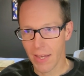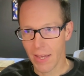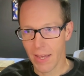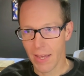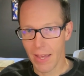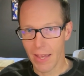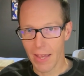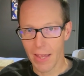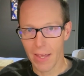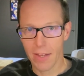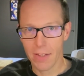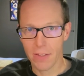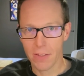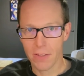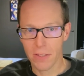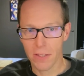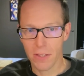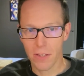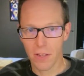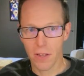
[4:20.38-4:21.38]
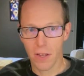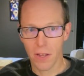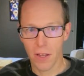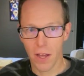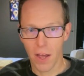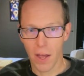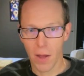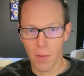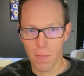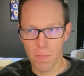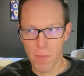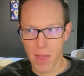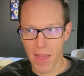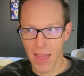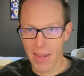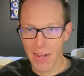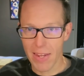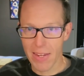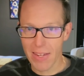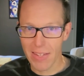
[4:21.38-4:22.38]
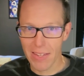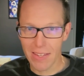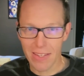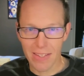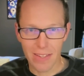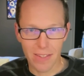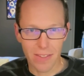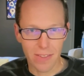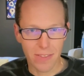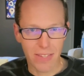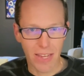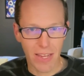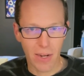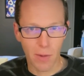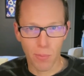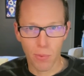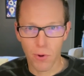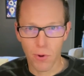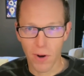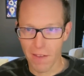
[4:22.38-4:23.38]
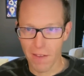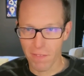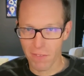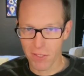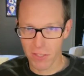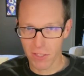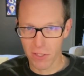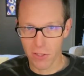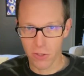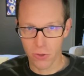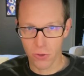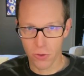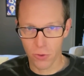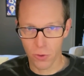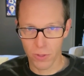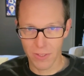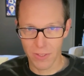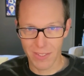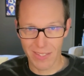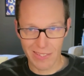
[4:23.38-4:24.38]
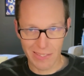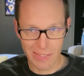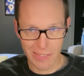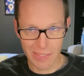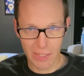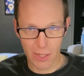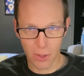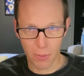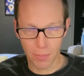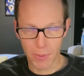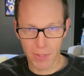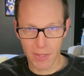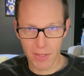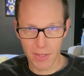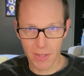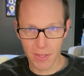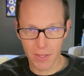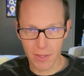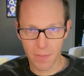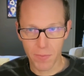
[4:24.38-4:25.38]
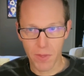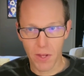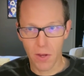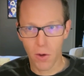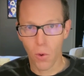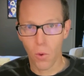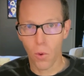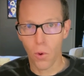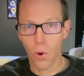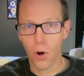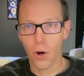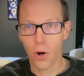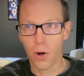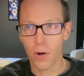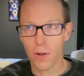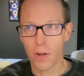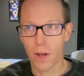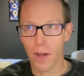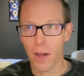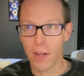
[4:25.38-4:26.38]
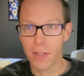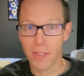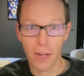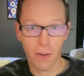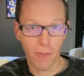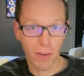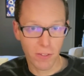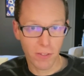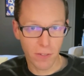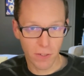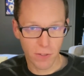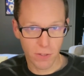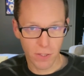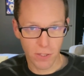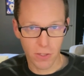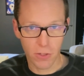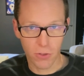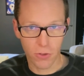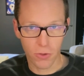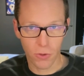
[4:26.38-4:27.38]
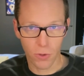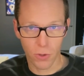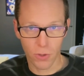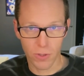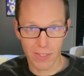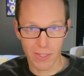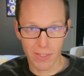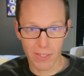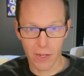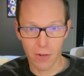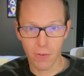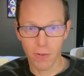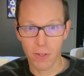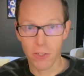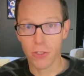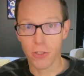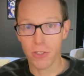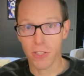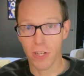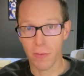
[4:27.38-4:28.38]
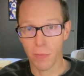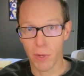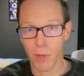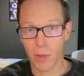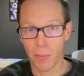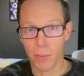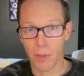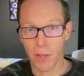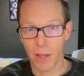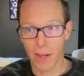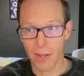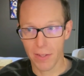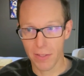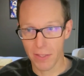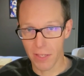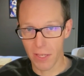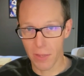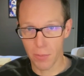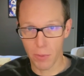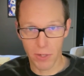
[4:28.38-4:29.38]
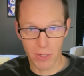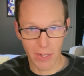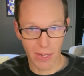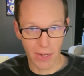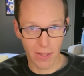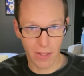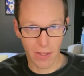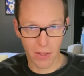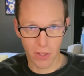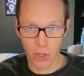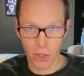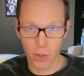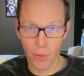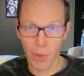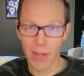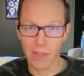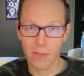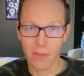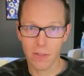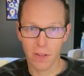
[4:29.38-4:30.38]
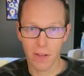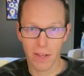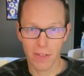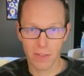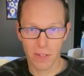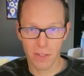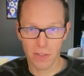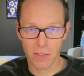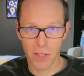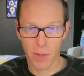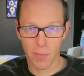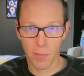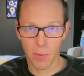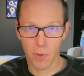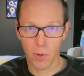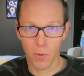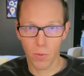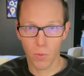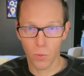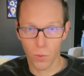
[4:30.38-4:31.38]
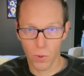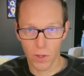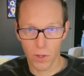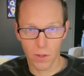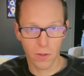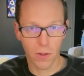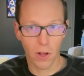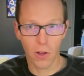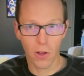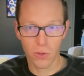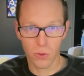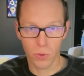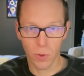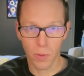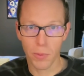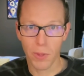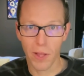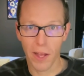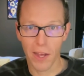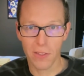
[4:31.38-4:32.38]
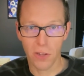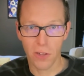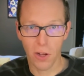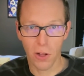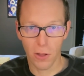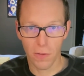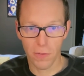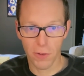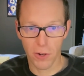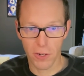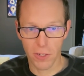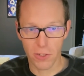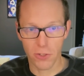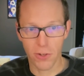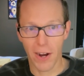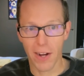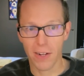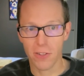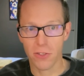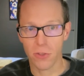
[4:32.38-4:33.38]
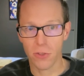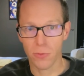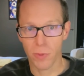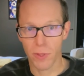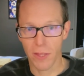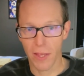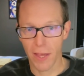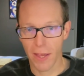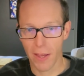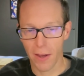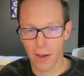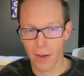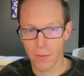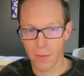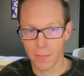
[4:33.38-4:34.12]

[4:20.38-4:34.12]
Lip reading: And any data privacy controls like DLP or data residency controls like data regions that have been applied to keep your data in the US, as an example, will also apply to all of your interactions with the AI.